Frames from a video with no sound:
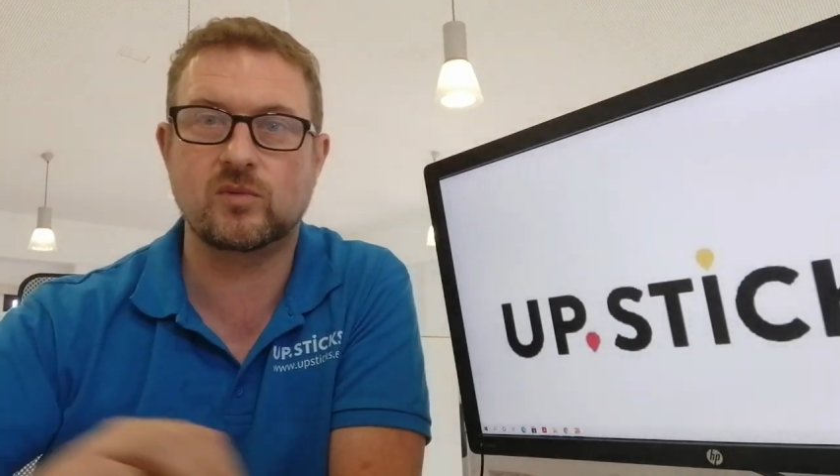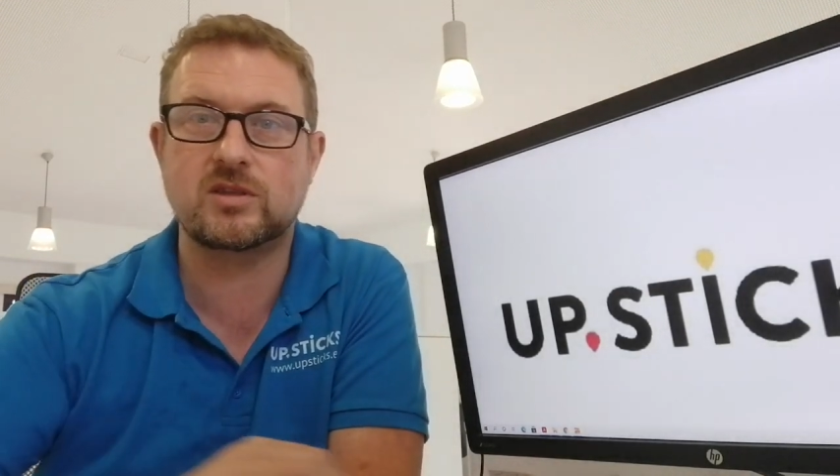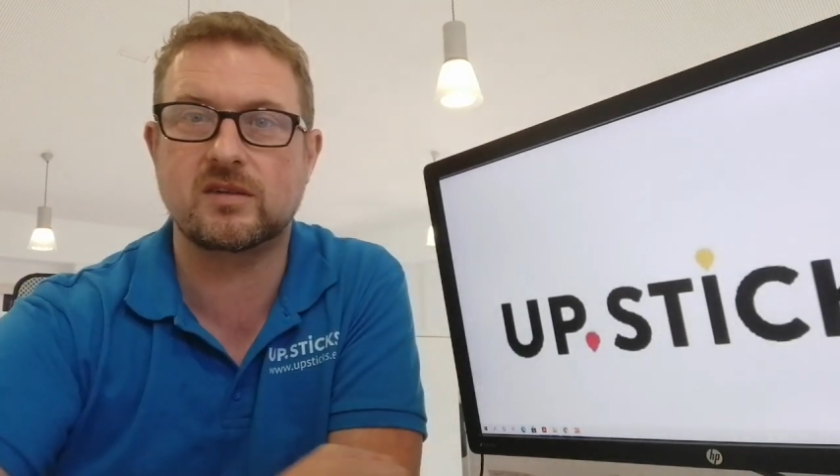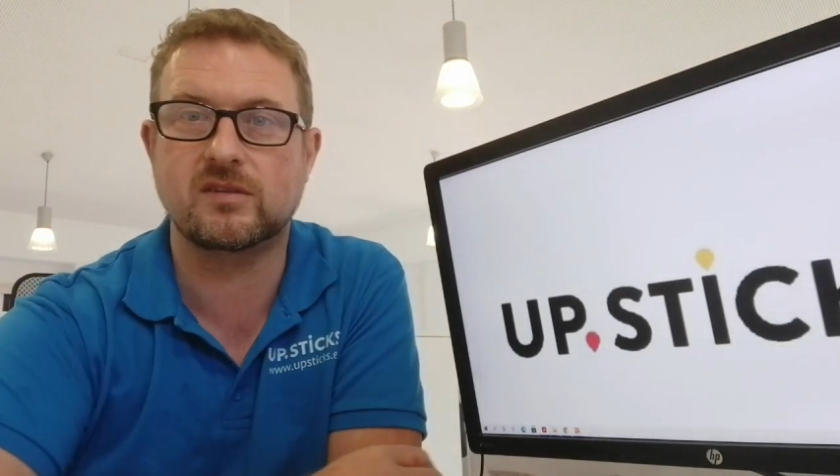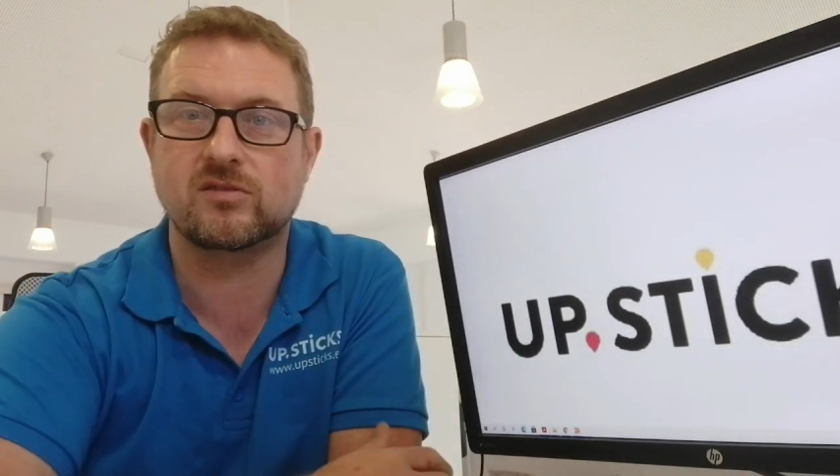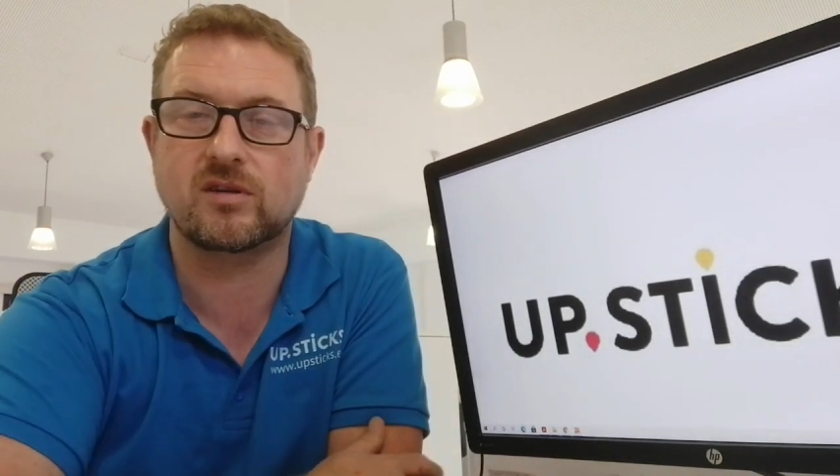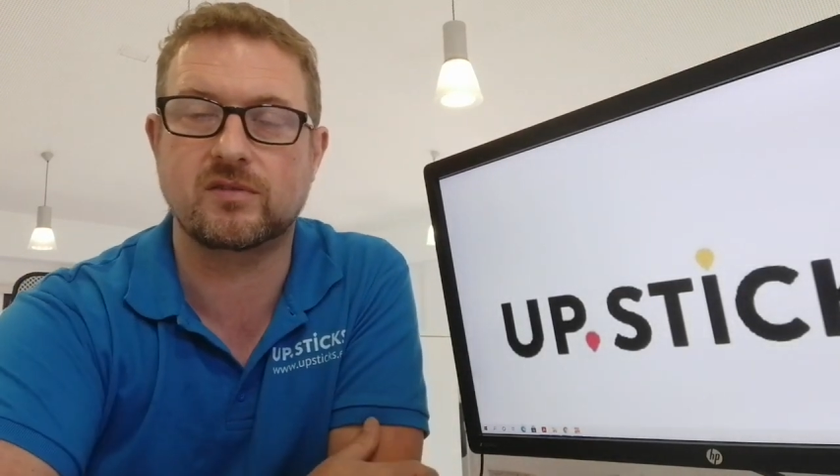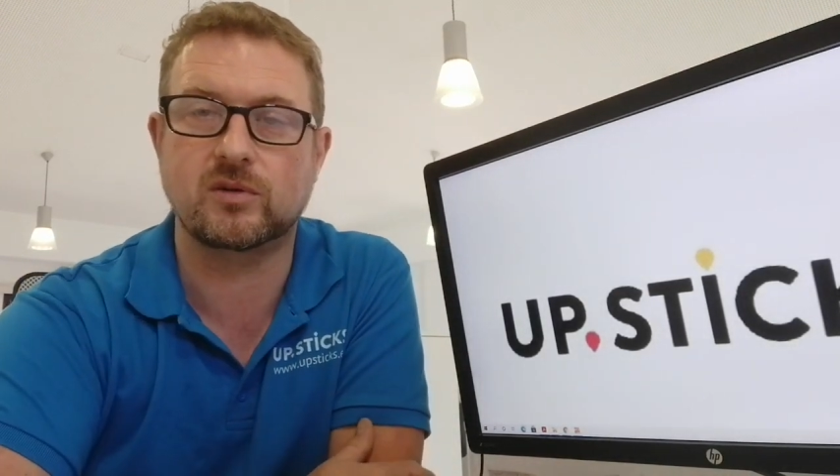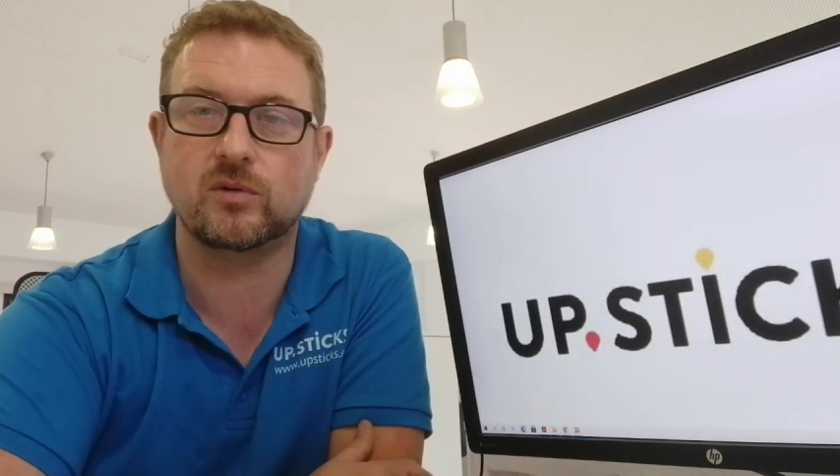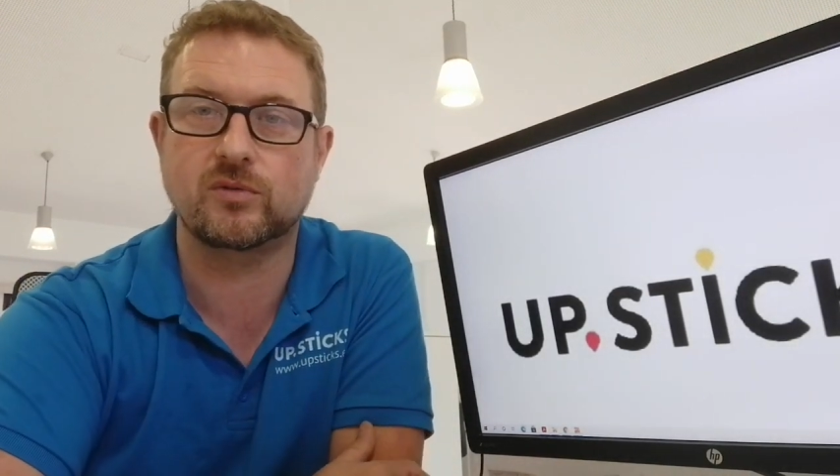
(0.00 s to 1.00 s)
which is the
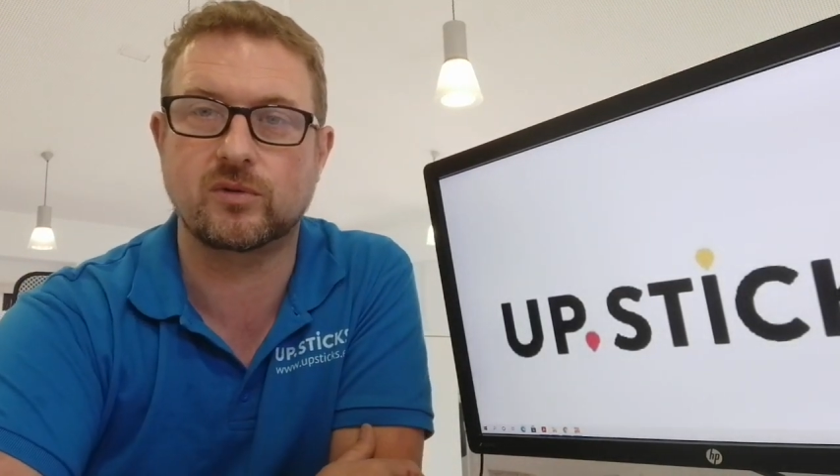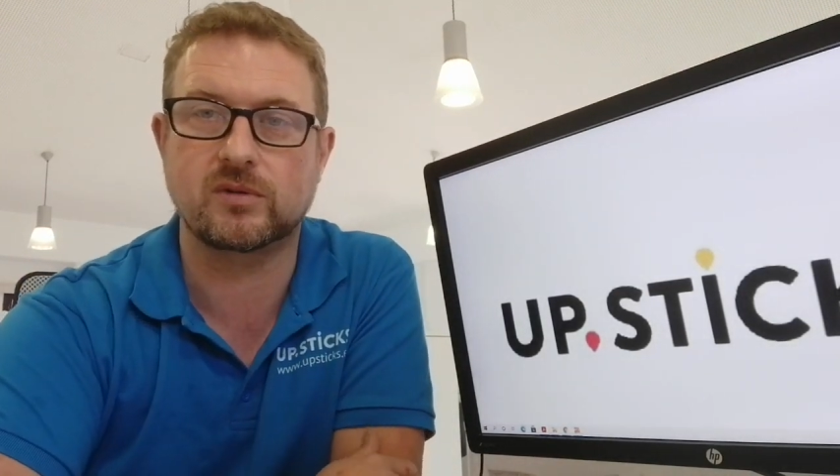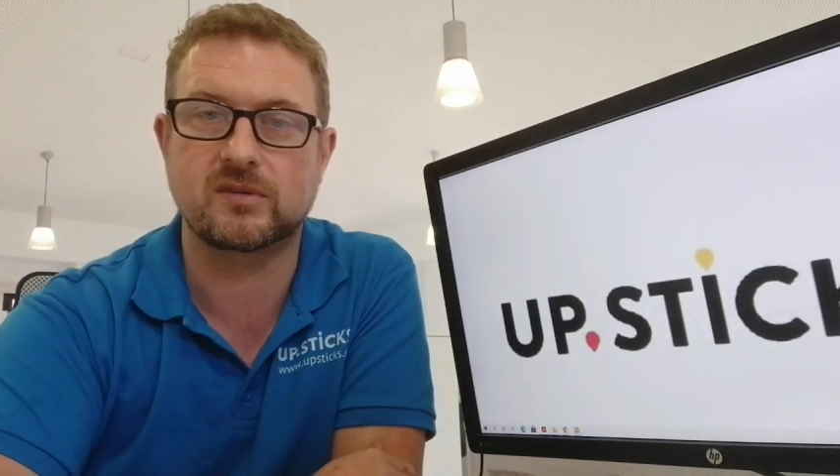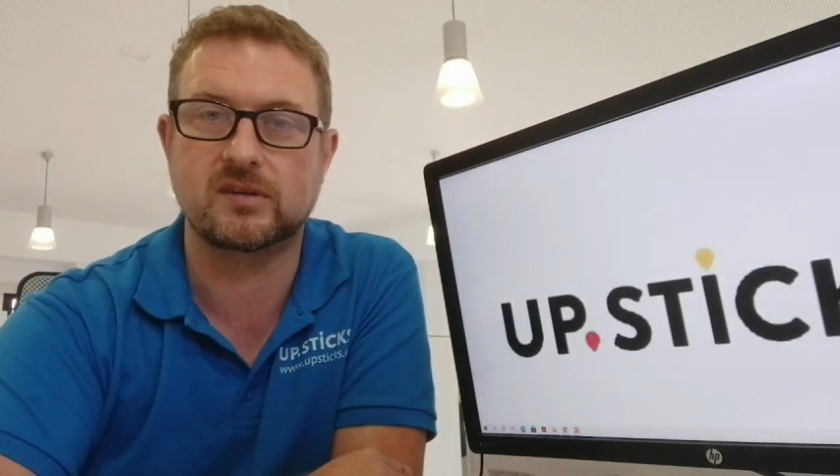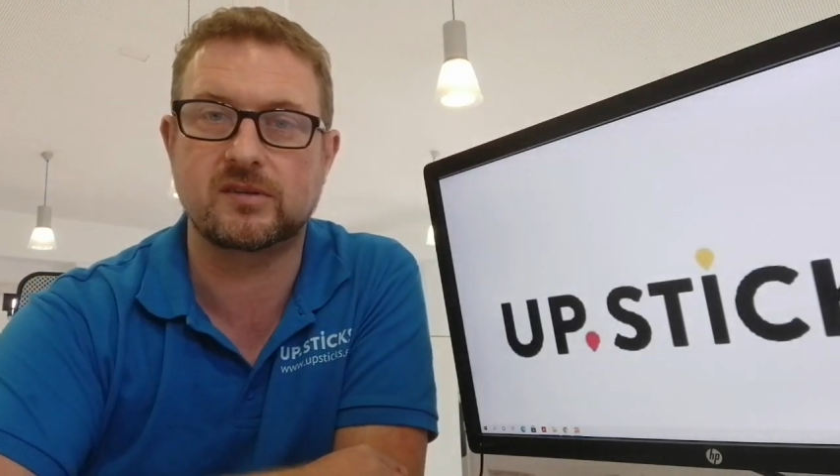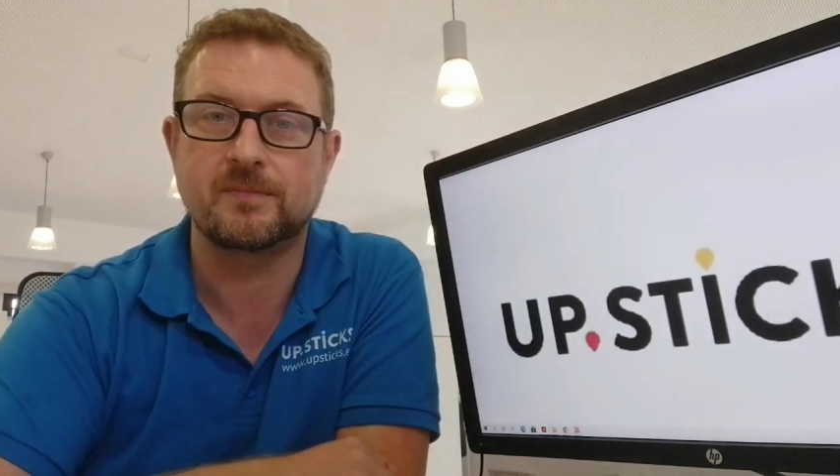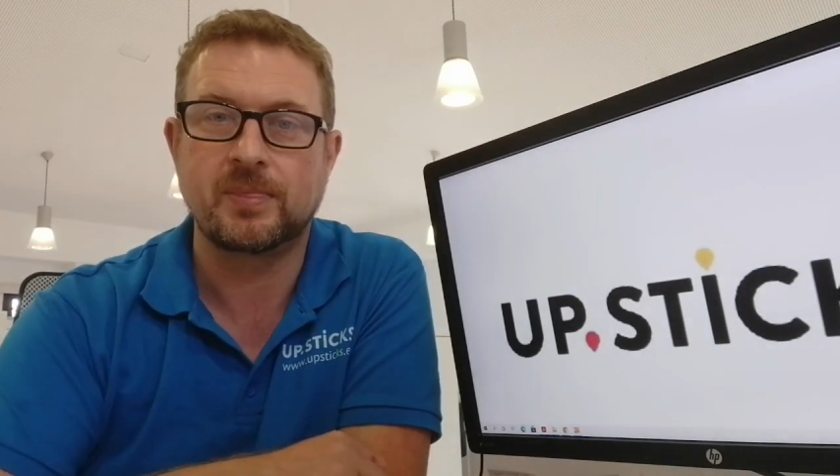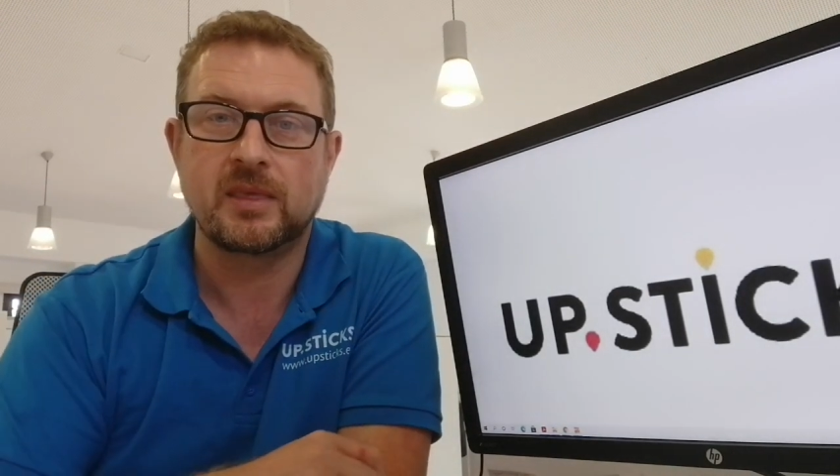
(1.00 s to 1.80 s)
traffic authorities.